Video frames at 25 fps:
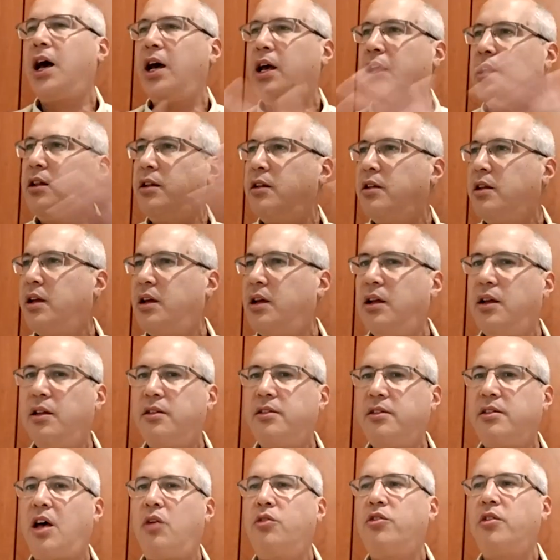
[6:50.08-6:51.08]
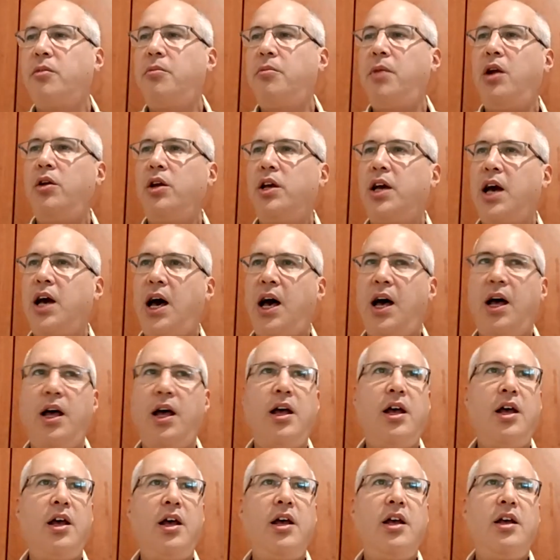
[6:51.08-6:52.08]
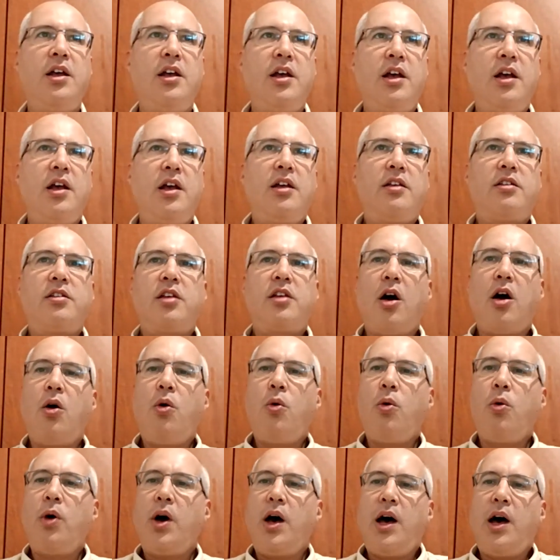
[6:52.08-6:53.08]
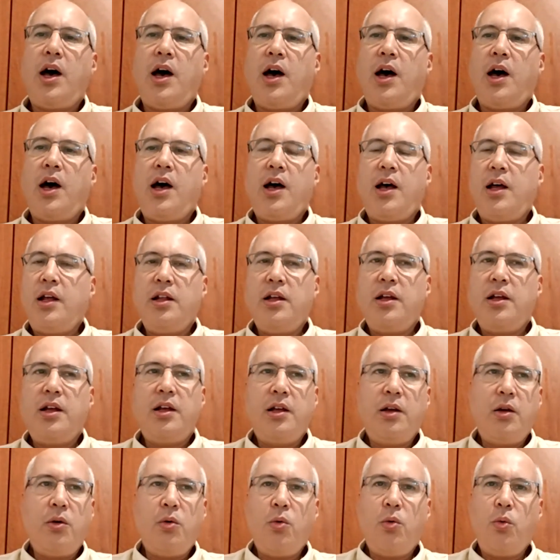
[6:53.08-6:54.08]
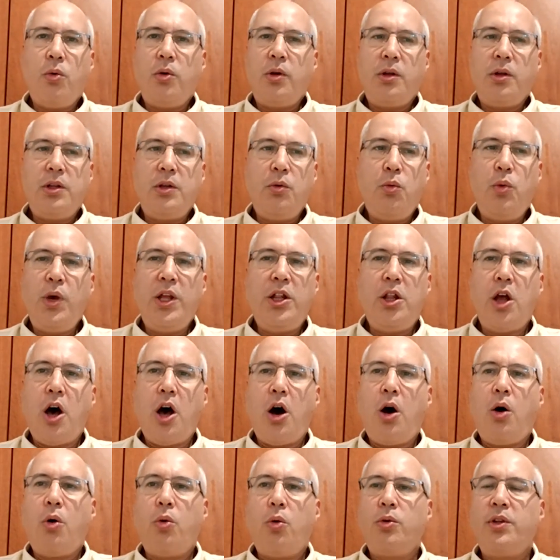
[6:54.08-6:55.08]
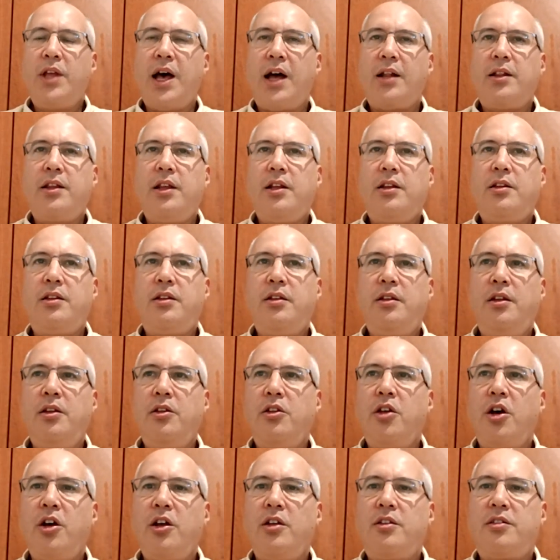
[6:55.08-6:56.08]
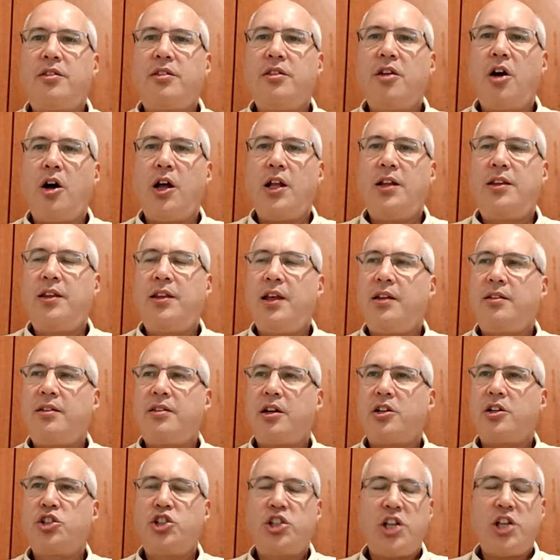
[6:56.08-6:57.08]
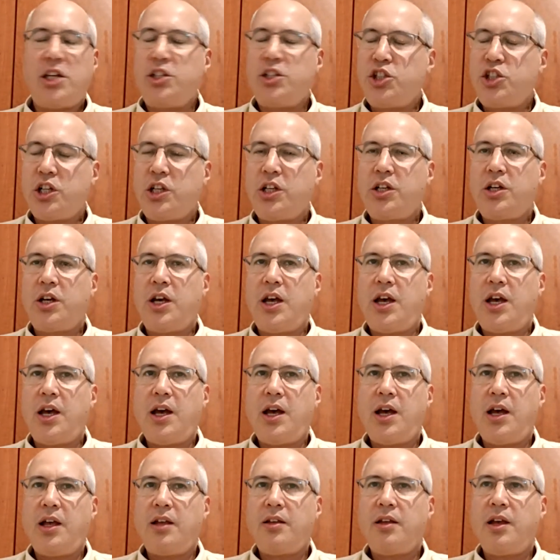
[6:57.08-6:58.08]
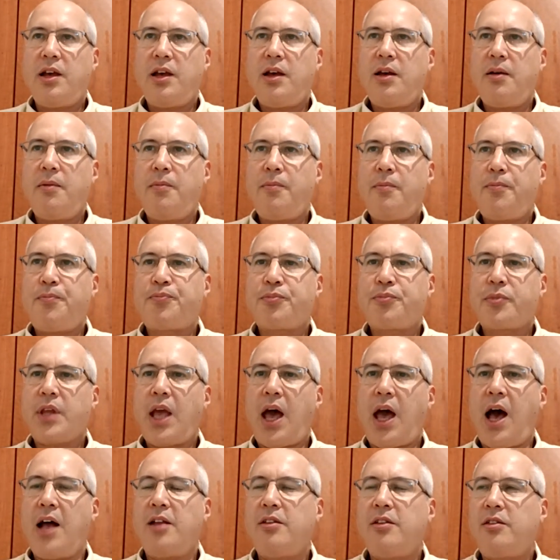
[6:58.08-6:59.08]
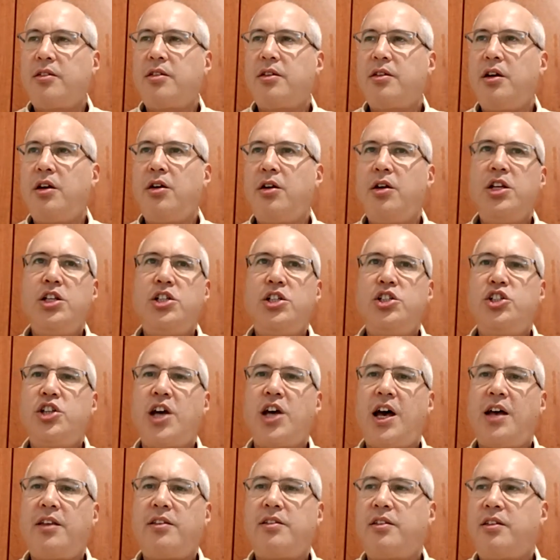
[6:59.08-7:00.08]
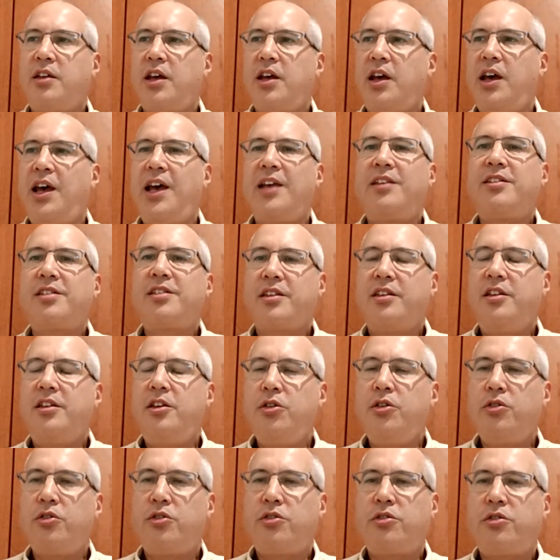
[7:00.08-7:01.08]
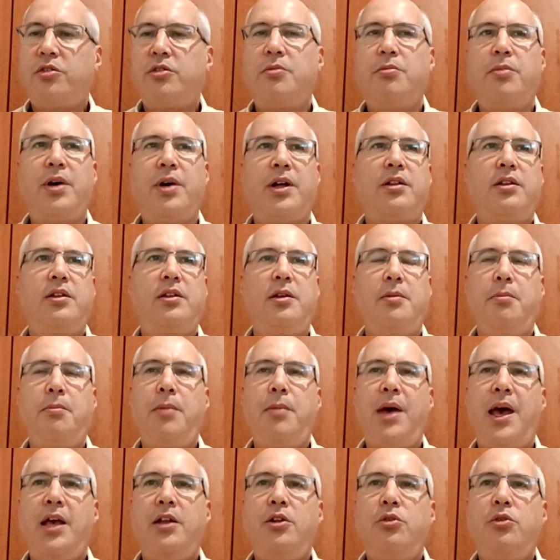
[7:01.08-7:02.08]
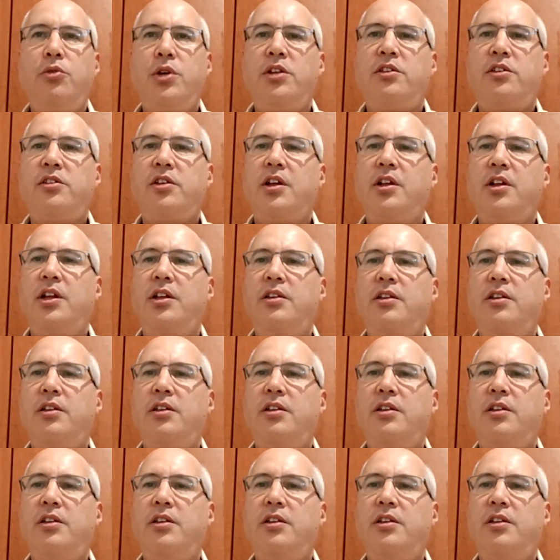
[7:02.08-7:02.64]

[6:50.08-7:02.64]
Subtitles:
and South America, so we know that it's not the strategic answer is just excuse, but the main reason